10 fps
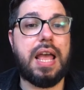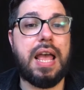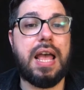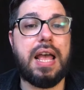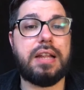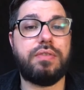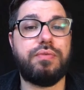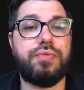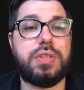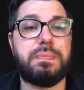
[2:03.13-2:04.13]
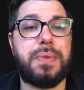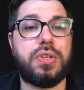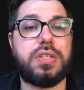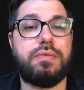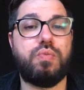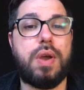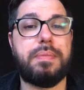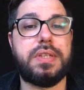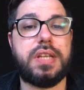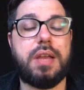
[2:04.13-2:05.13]
and responsive web
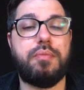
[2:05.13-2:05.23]
design